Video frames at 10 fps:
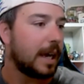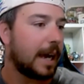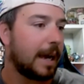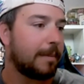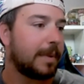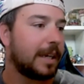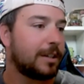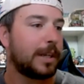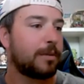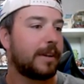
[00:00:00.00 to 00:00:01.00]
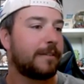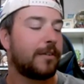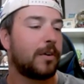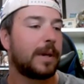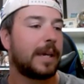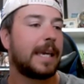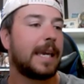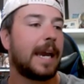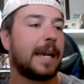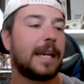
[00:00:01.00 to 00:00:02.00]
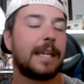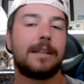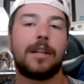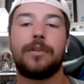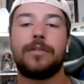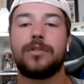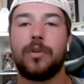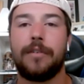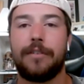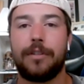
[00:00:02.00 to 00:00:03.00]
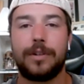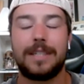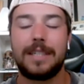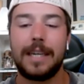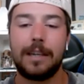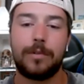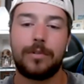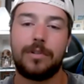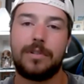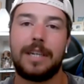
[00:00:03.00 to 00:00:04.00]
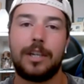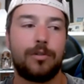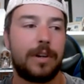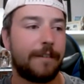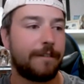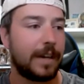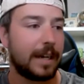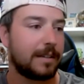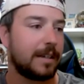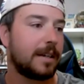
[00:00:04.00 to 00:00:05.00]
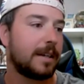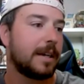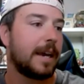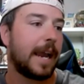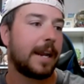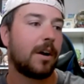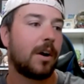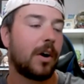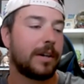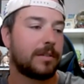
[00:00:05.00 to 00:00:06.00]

In 2024, he had a low score of 36, which was injury affected, and a high